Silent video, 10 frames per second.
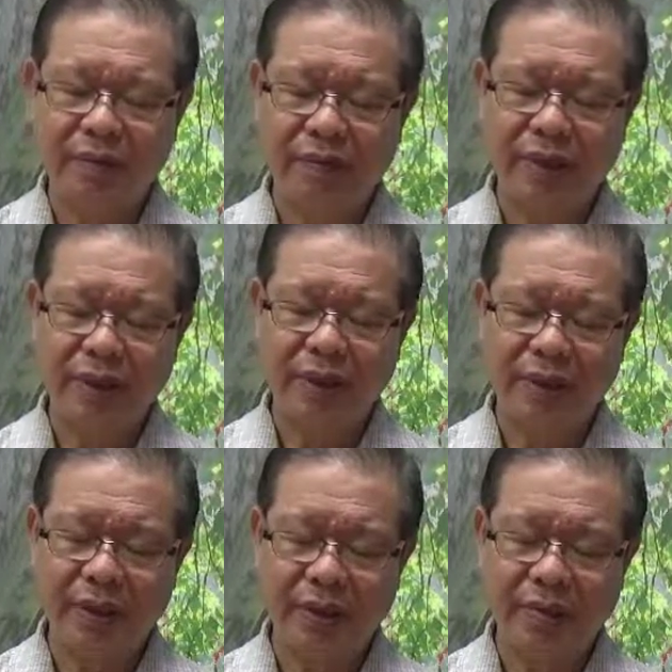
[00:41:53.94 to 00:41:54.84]

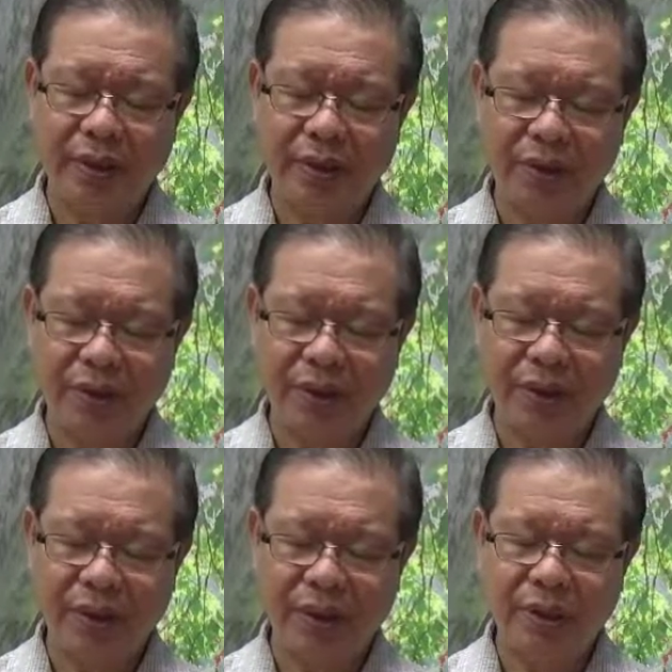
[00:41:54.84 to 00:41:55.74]
find their liberation
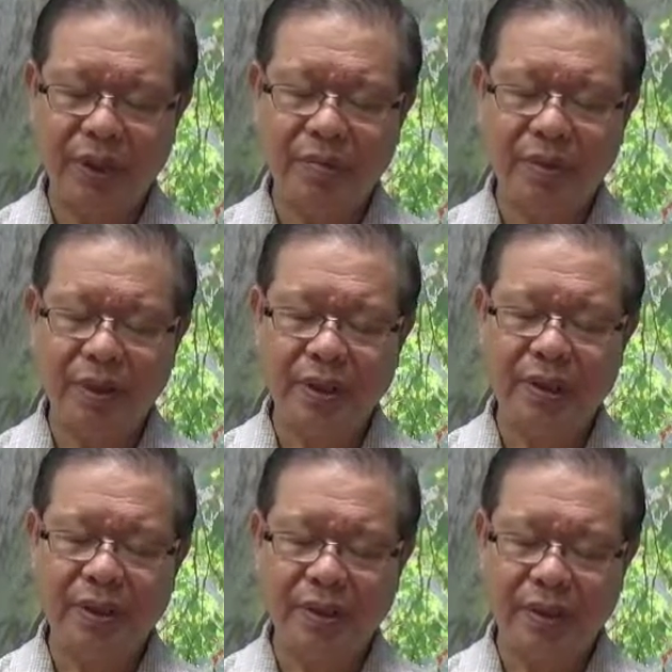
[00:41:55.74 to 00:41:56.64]
in the Dharma
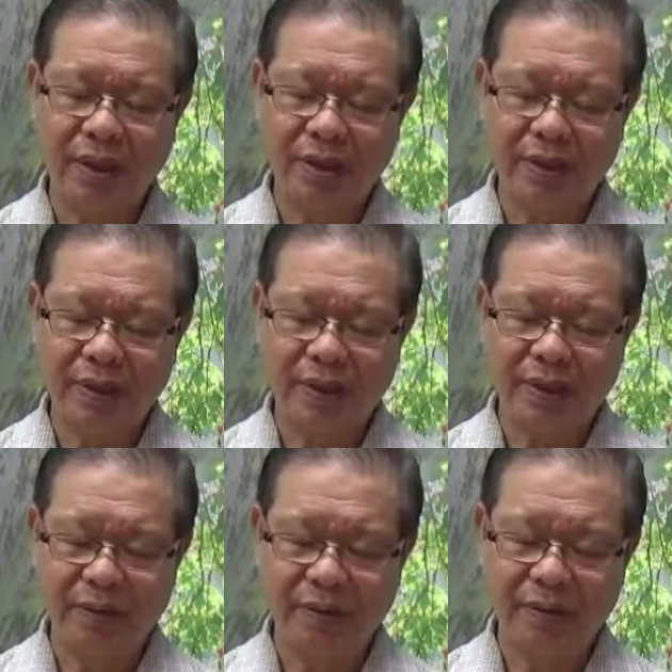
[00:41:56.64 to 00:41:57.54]
in this life
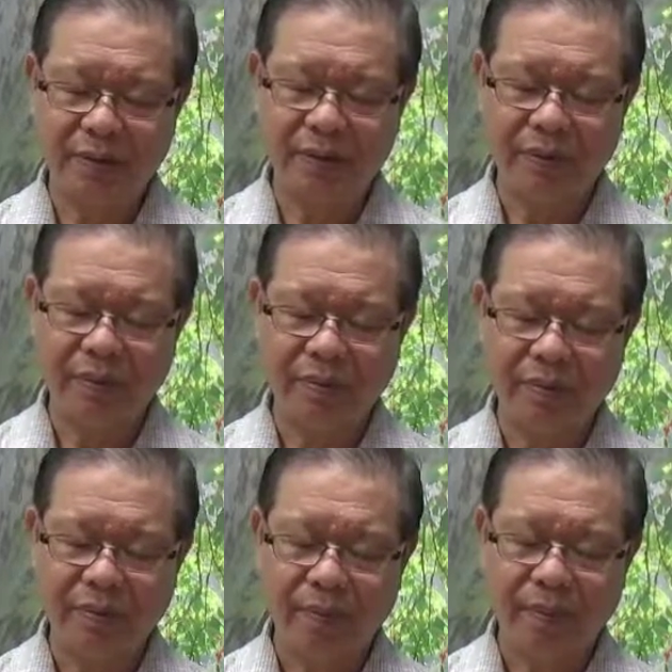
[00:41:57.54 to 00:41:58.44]
itself.
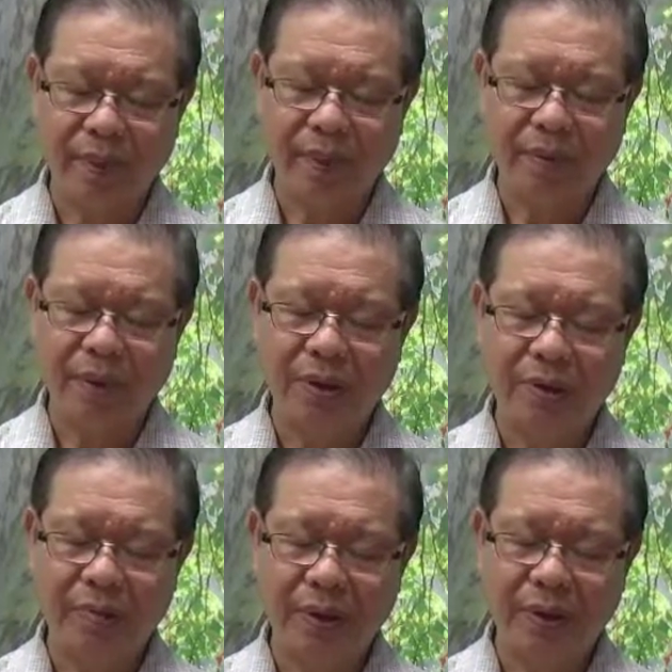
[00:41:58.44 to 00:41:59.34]
May
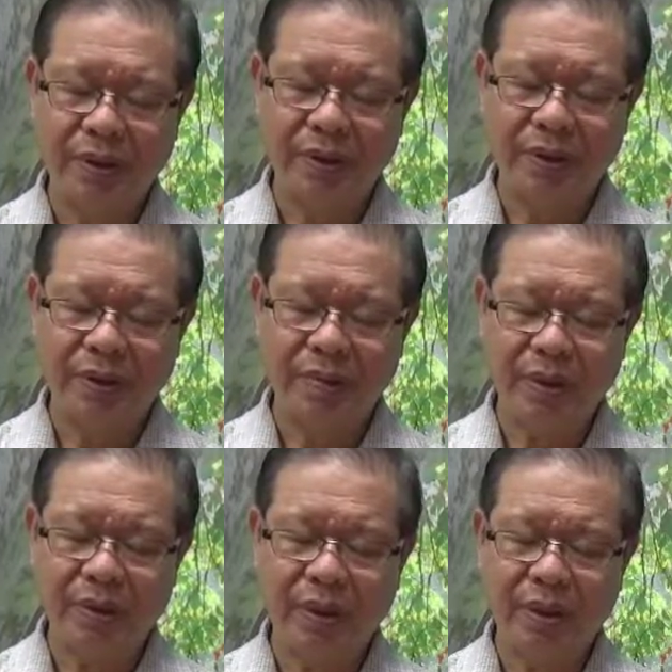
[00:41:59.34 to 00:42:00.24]
all beings
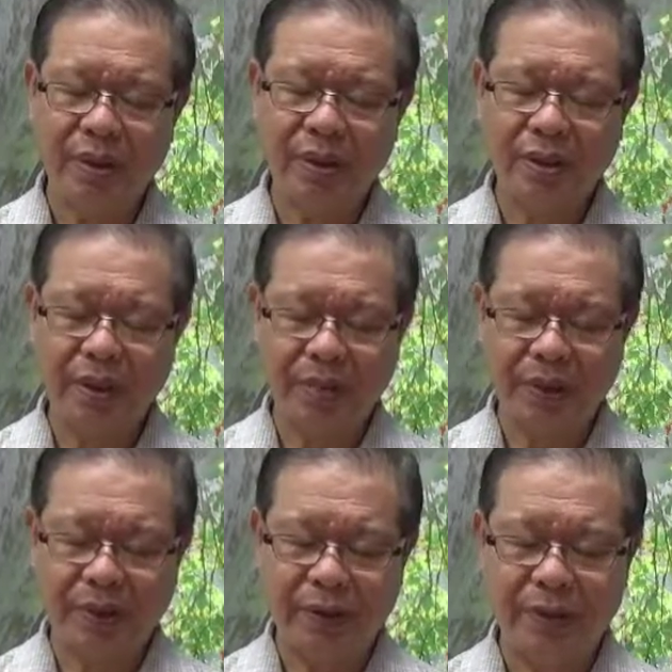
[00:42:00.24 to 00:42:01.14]
be well and
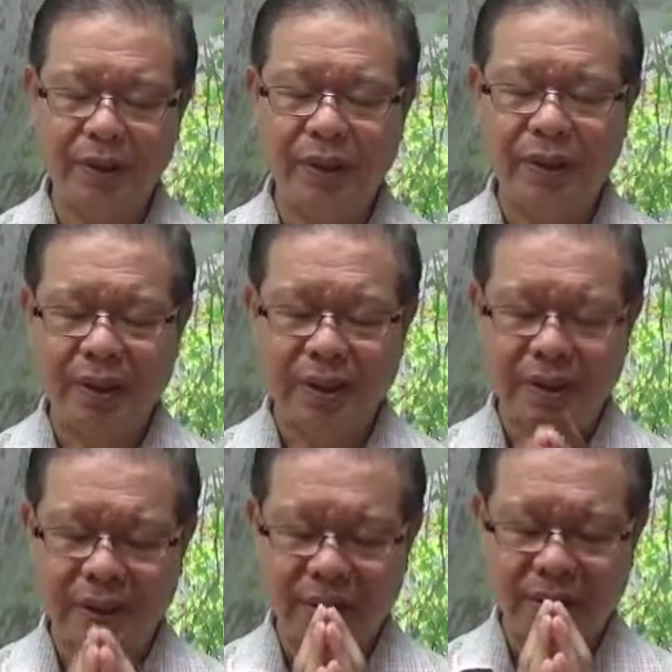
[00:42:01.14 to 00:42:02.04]
happy.
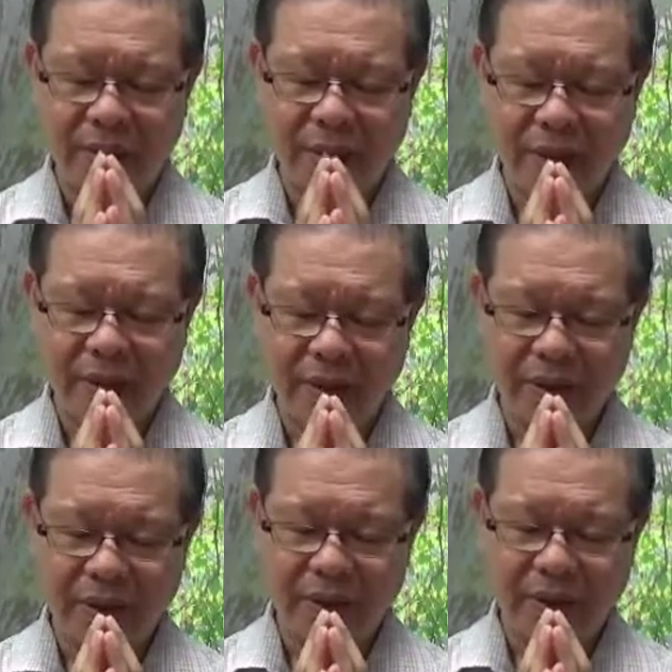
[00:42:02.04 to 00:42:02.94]

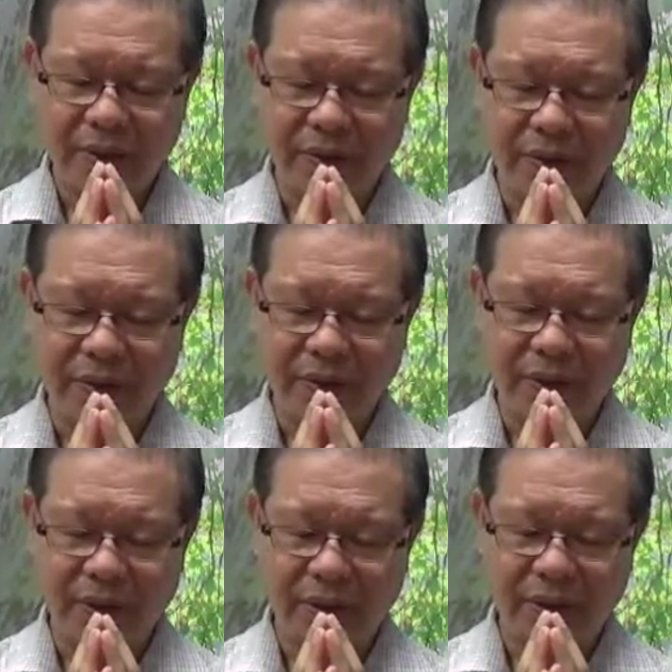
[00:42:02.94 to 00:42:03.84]
Sadhu,
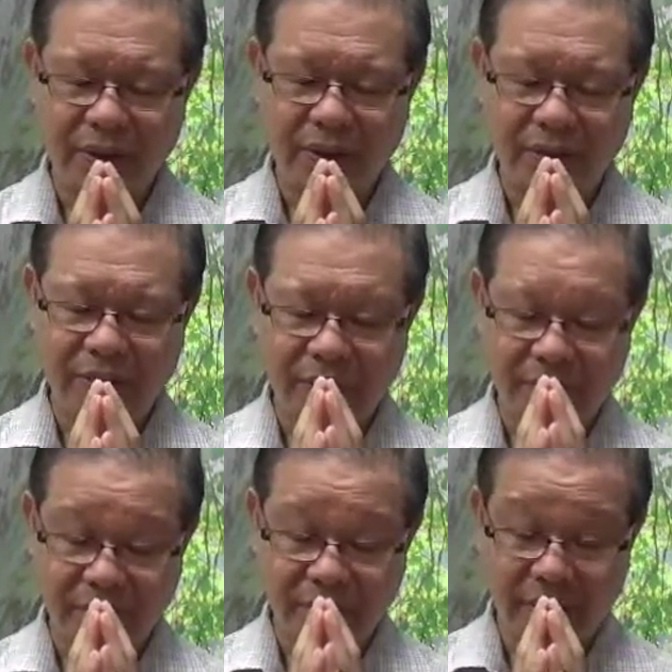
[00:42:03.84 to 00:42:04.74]
sadhu,
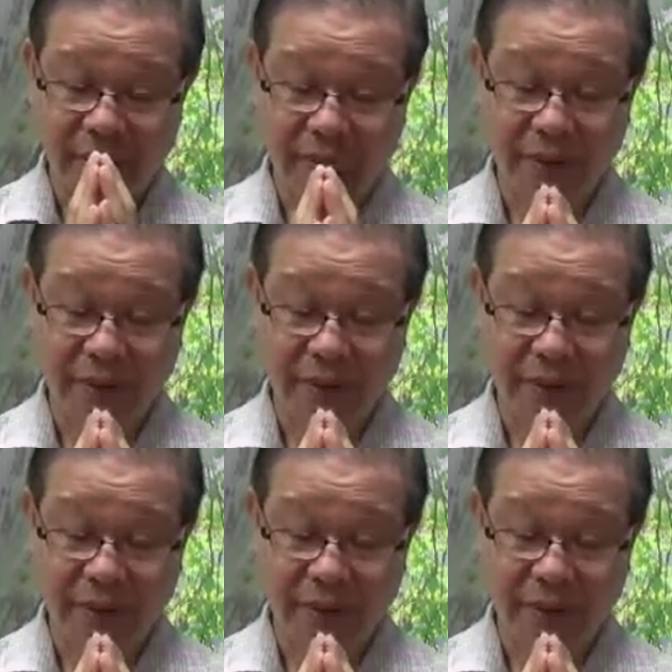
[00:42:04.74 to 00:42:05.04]
sadhu.